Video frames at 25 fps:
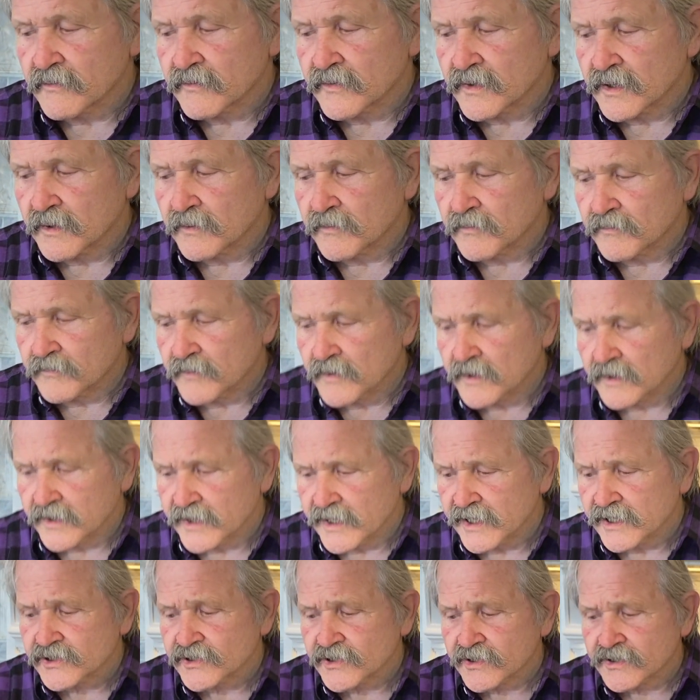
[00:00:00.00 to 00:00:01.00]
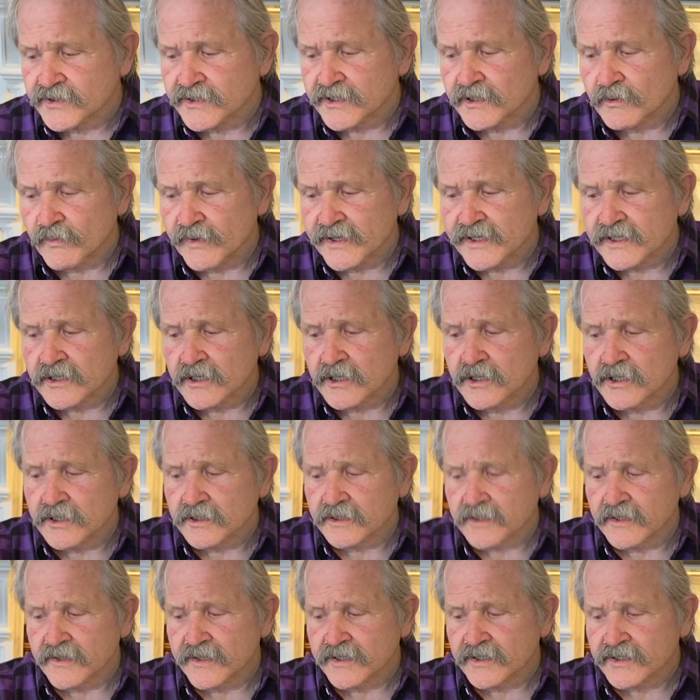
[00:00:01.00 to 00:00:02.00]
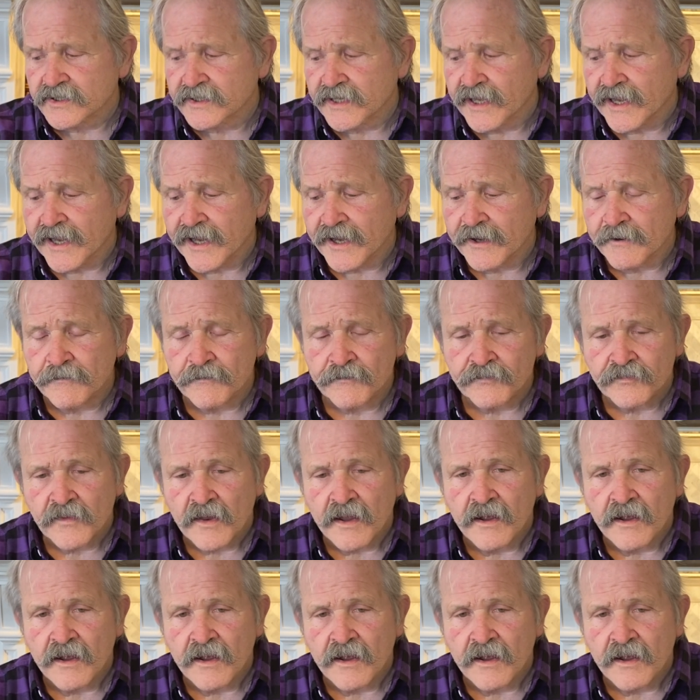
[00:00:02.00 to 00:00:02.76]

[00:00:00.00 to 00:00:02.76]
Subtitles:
the dishes that we cook to this day